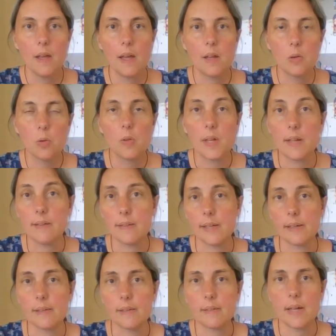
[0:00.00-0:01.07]
In all these
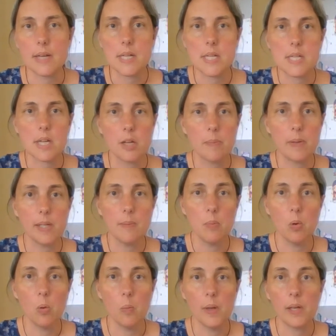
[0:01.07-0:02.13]
things, and so many
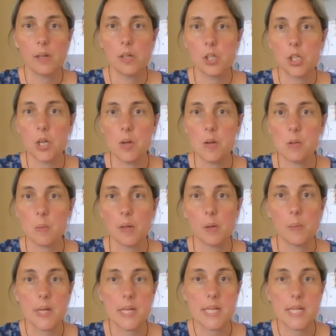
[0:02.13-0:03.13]
more, we can choose whether we